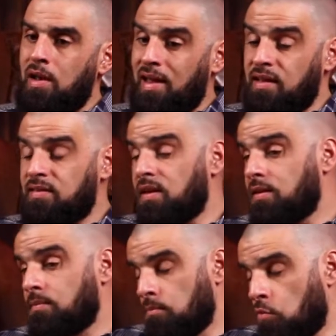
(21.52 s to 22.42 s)
like I
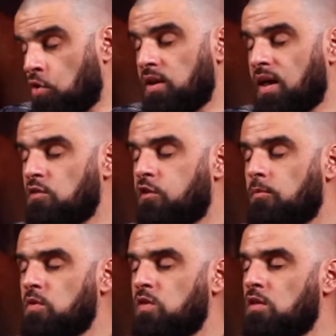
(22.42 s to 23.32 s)
said, more than
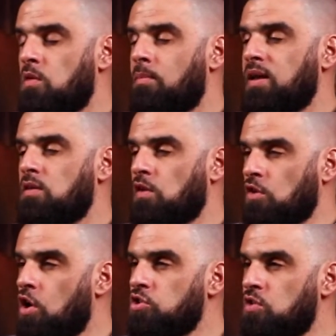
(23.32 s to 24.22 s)
95% of the mind is
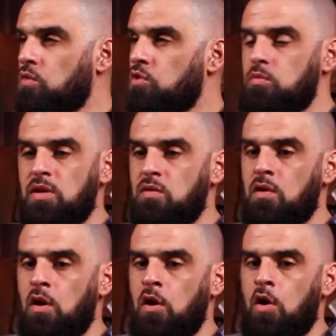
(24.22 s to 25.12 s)
unconscious, which
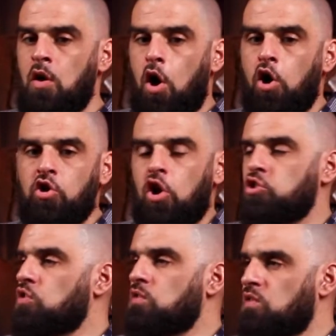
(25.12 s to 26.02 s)
means
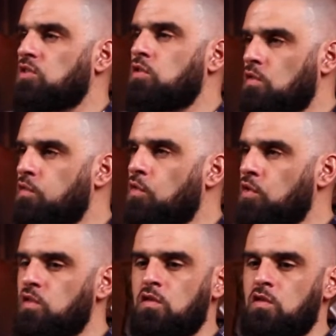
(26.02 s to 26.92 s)
unconscious vectors of
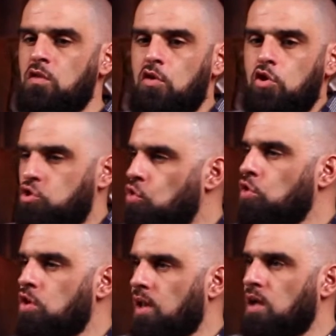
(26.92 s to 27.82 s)
forces
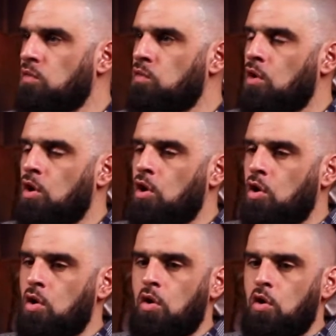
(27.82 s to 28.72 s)
control your life,
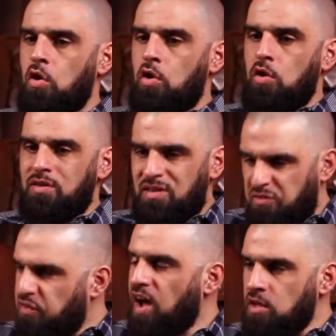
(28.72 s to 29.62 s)

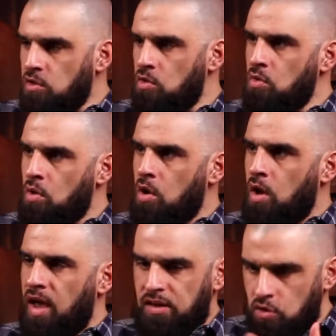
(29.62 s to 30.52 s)
define you,
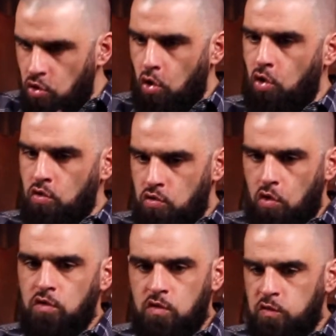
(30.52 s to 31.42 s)
and
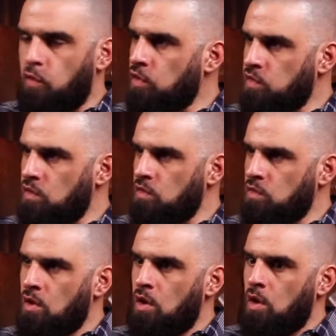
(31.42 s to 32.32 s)
those forces